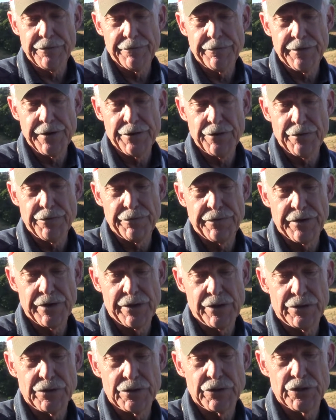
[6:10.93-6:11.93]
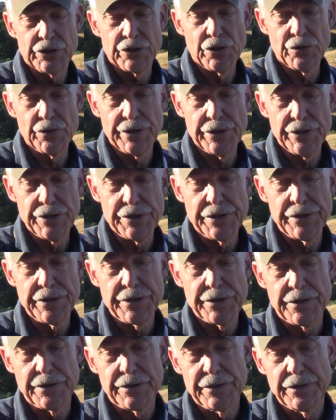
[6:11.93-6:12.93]
feather fell, so did a
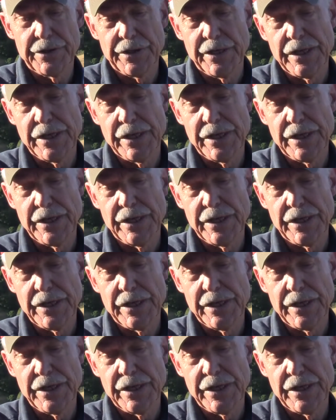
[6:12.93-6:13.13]
tear.